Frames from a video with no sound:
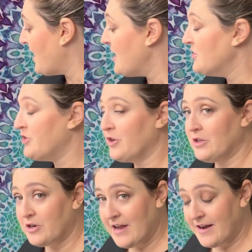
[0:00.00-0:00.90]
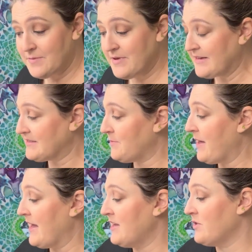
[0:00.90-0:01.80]
So you'll learn how to mix the
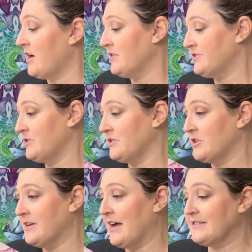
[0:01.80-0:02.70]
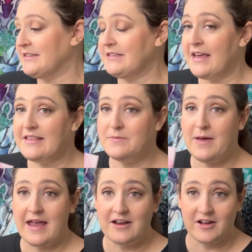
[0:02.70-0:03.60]
paint. You'll also learn how to lay the
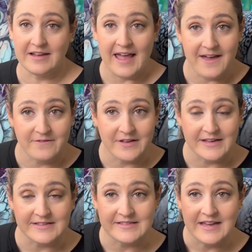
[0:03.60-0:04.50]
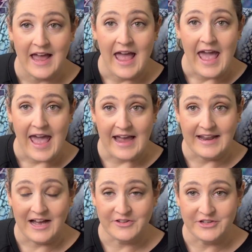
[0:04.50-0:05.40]
paint on canvas and
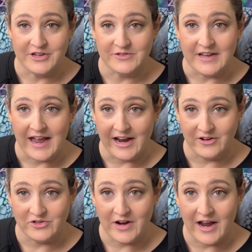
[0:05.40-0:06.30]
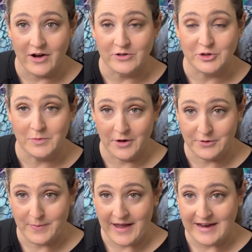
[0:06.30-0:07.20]
how to use a hair dryer to blow
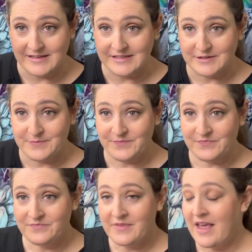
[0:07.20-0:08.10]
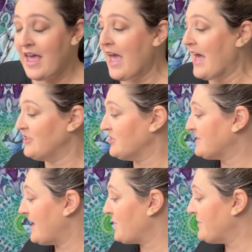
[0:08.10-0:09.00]
the paint. And
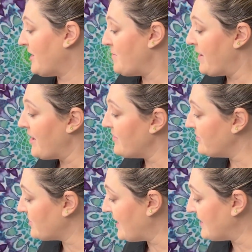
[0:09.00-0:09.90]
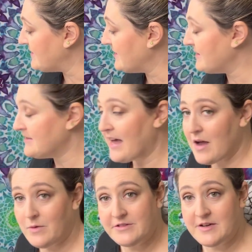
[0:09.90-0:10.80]
just like with all my other classes,
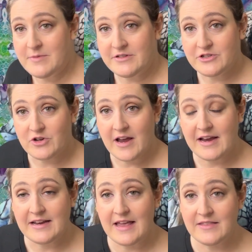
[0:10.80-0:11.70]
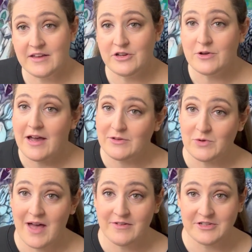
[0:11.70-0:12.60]
I will demonstrate, and then you guys
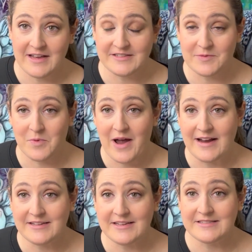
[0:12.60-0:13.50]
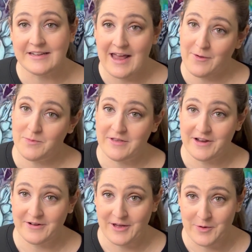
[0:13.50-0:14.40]
will have a chance to practice, and I will be
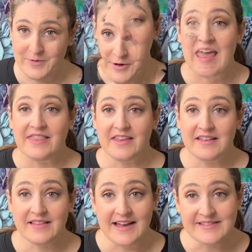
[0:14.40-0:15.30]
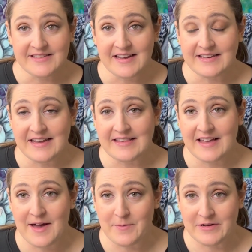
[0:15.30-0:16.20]
there to help you. The last technique
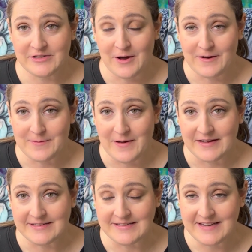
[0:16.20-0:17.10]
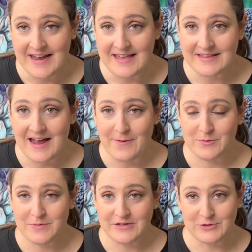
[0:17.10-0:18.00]
that I'm going to talk about today that I
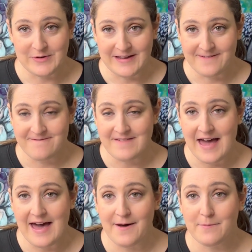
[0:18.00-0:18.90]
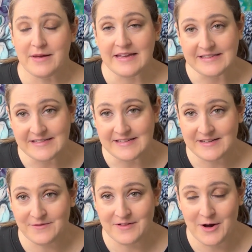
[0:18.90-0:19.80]
will be doing at FAB is the
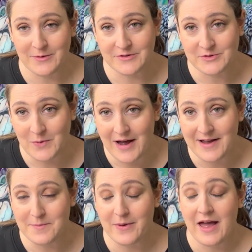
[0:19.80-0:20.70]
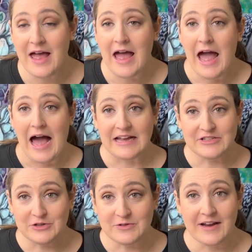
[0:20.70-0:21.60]
sunflower swipe. I
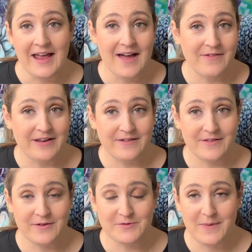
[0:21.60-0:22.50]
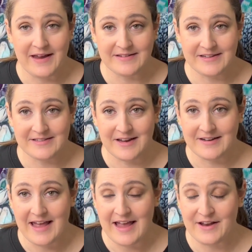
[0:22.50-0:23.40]
do not have any of those paintings
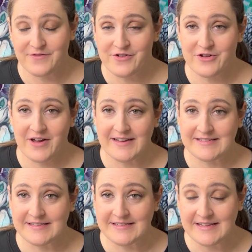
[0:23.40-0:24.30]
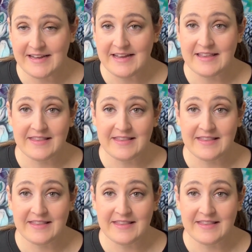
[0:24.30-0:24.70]
on hand for you guys to see.